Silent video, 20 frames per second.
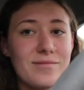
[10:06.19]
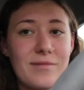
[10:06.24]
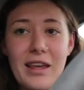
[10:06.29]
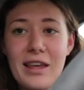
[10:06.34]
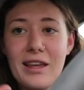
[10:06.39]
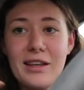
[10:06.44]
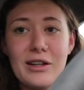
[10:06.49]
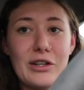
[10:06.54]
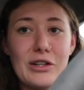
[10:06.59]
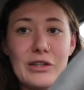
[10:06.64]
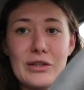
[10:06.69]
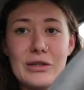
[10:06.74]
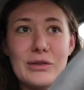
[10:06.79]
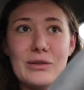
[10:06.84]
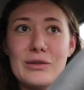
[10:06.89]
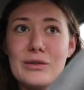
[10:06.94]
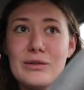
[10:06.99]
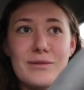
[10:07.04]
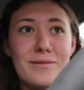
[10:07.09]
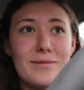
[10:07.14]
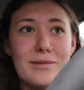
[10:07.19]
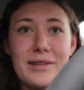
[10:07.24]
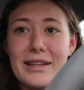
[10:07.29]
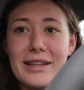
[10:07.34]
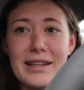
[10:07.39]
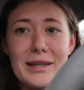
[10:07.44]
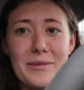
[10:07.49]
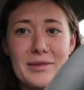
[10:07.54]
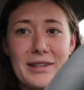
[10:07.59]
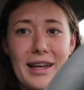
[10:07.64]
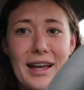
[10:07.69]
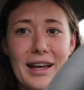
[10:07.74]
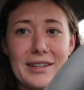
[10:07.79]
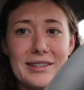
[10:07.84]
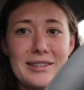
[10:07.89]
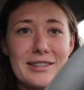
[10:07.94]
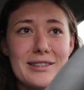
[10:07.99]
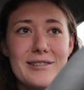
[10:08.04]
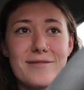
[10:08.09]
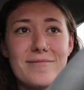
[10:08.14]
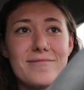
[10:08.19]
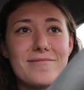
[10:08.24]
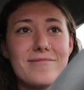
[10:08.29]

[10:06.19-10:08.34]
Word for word: include the clips next.